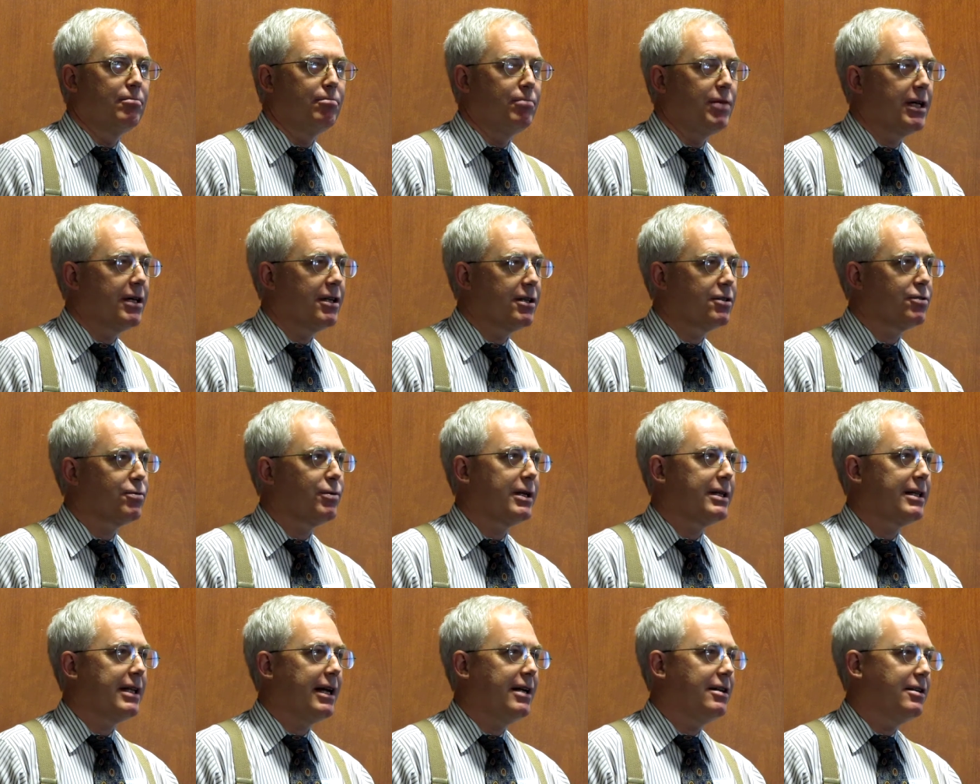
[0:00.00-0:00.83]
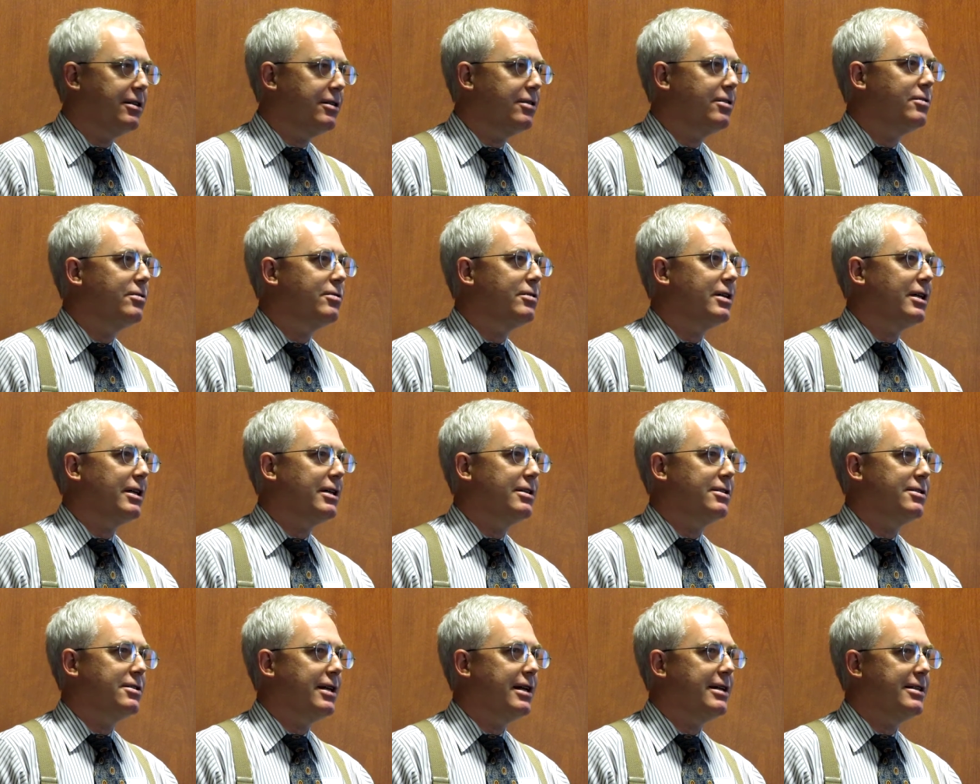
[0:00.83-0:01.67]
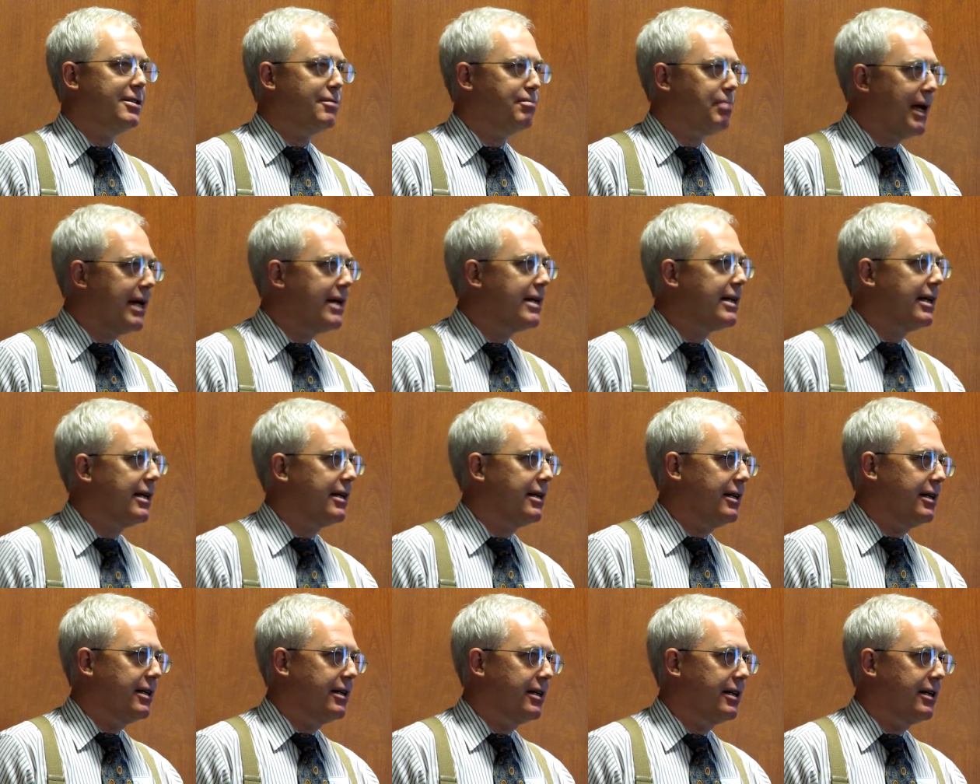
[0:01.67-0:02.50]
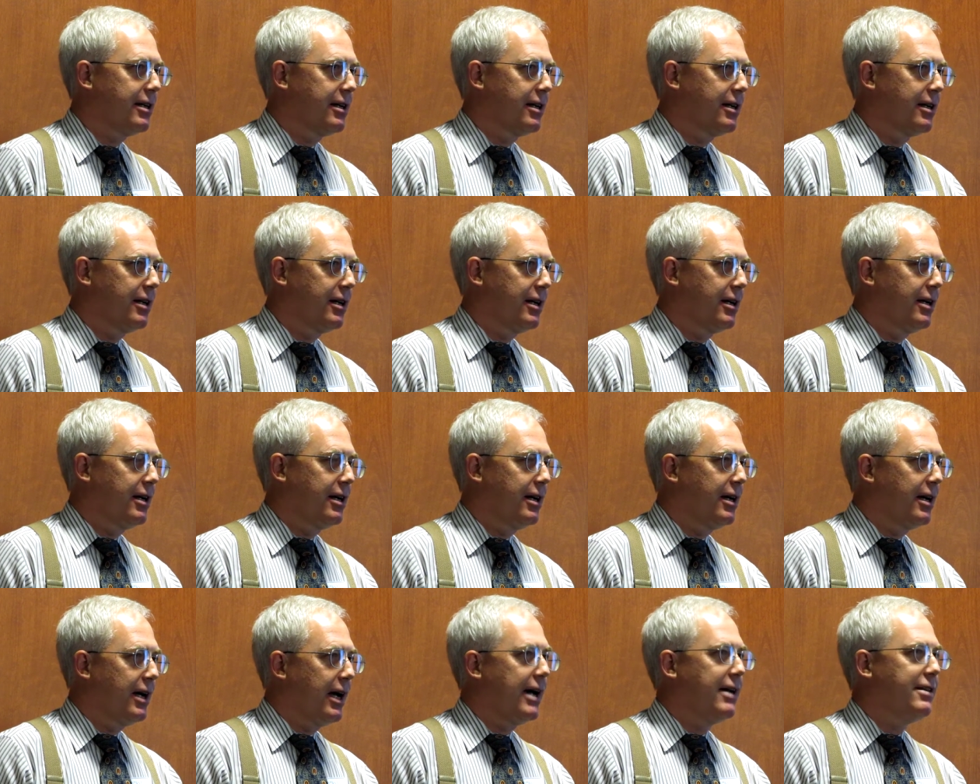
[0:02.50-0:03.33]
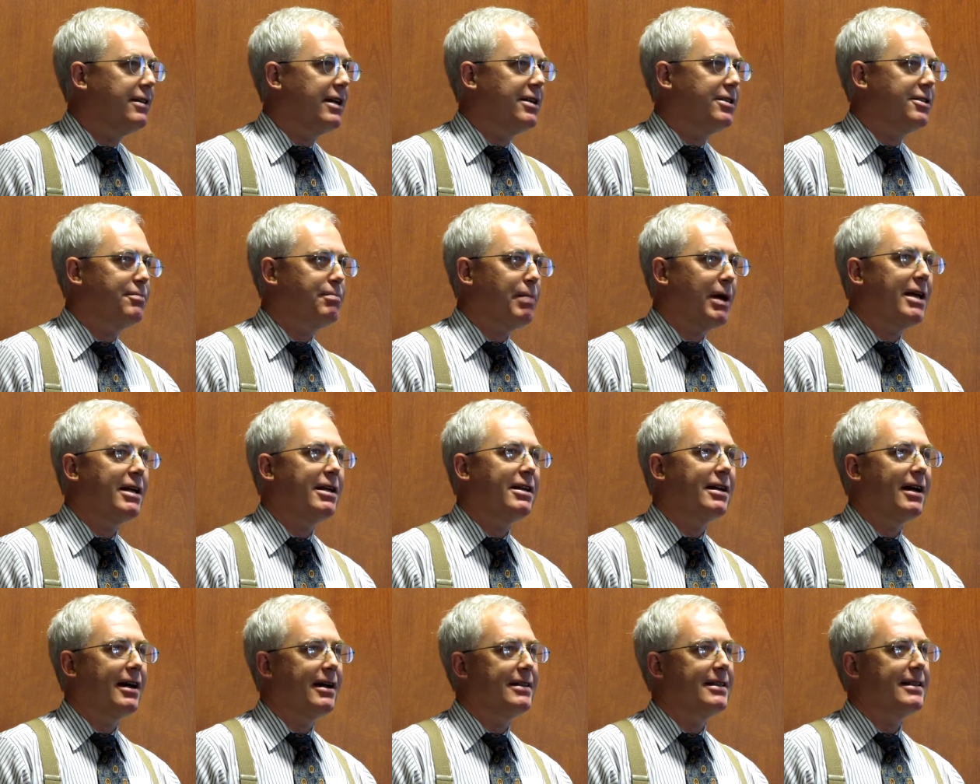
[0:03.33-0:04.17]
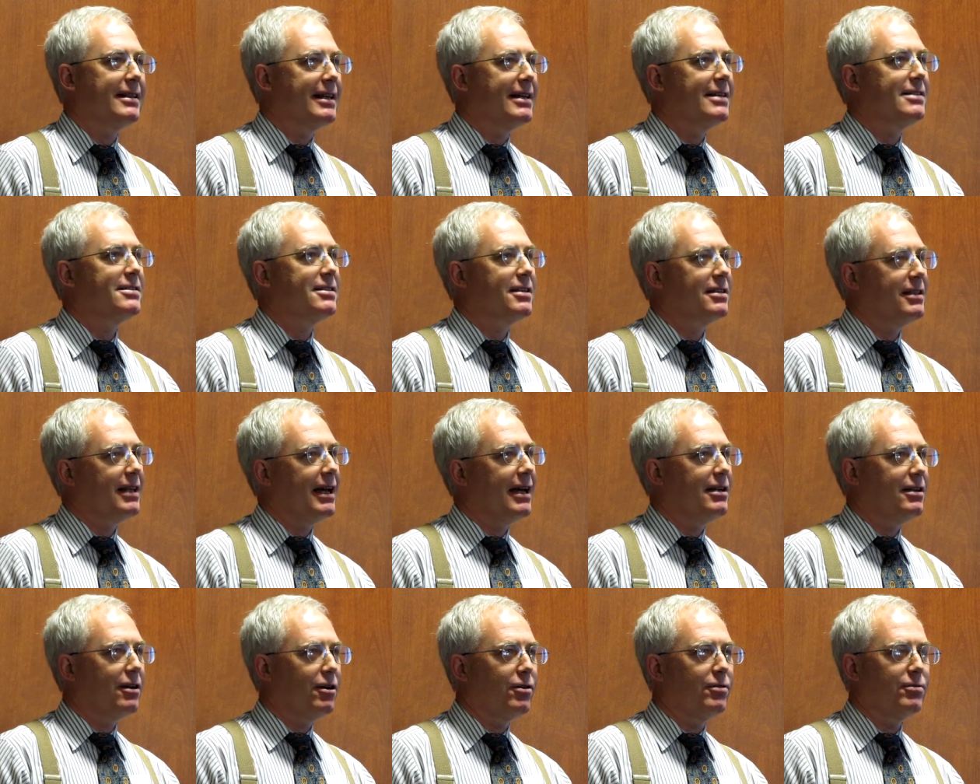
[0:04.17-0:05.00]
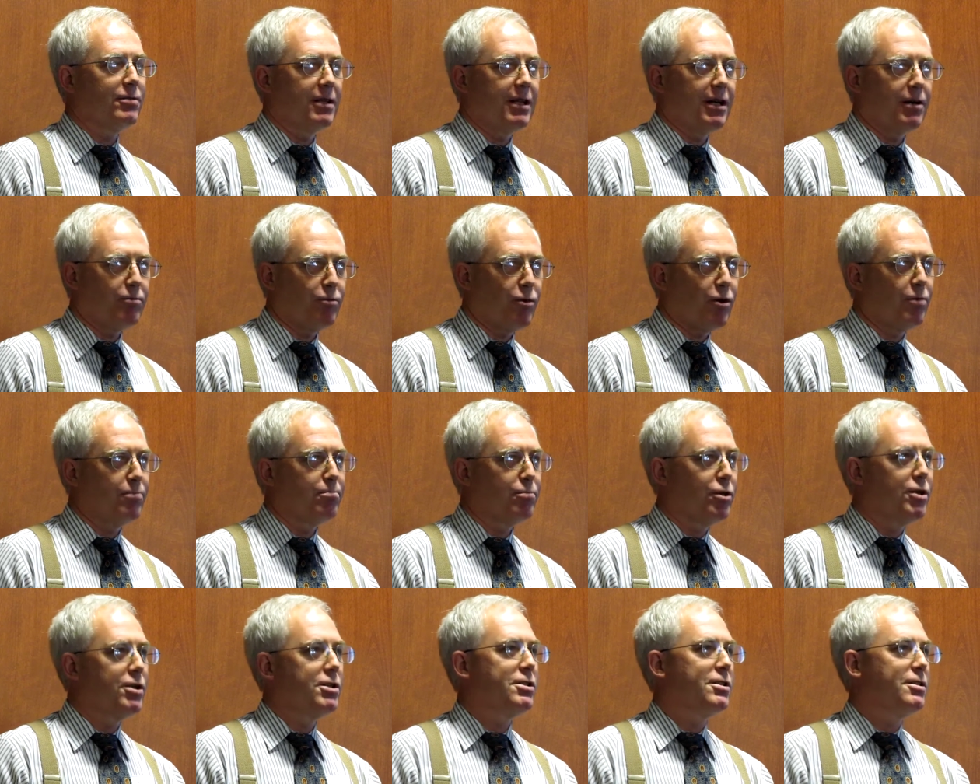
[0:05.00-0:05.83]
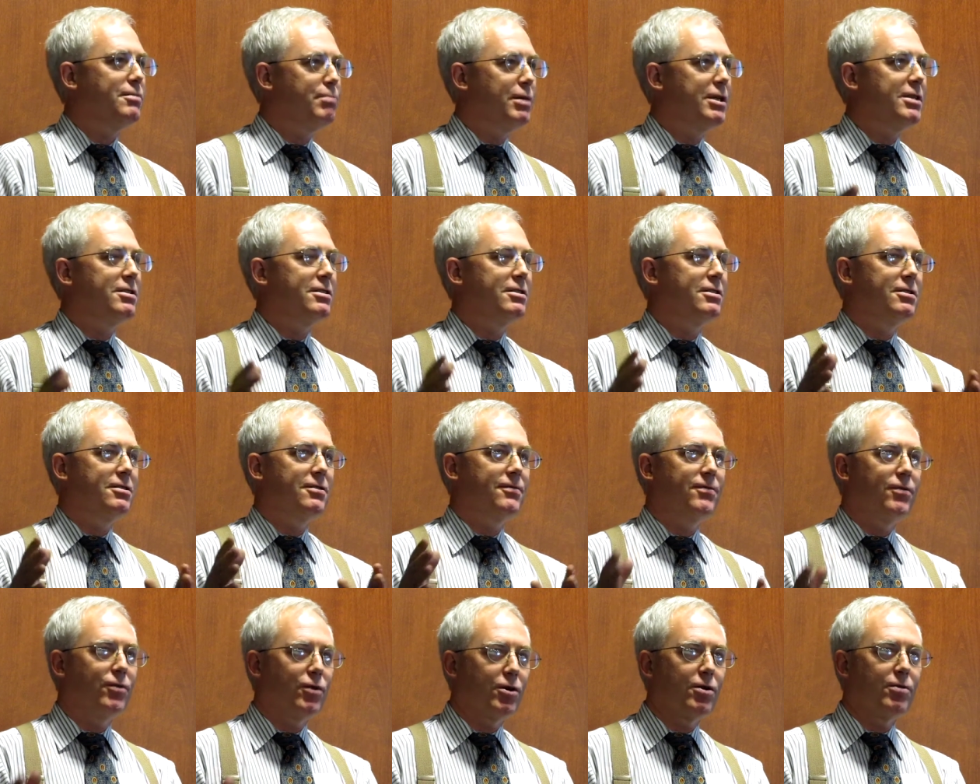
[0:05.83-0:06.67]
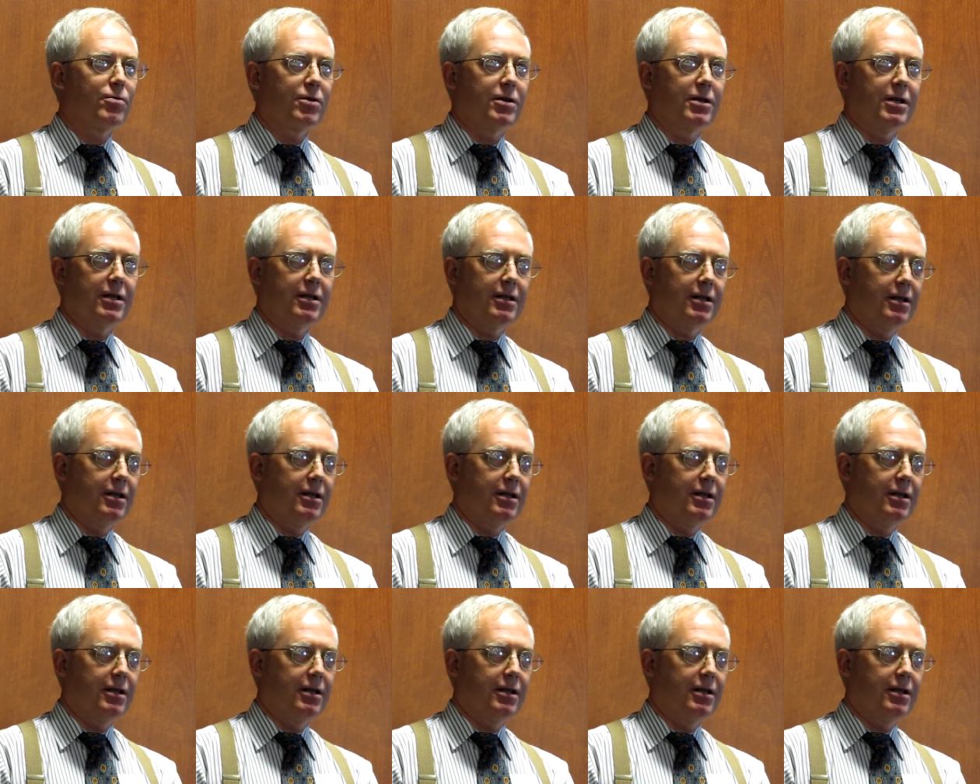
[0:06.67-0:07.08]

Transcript: Because what they do is they spend it. And they spend it on things that they don't that won't push the business forward.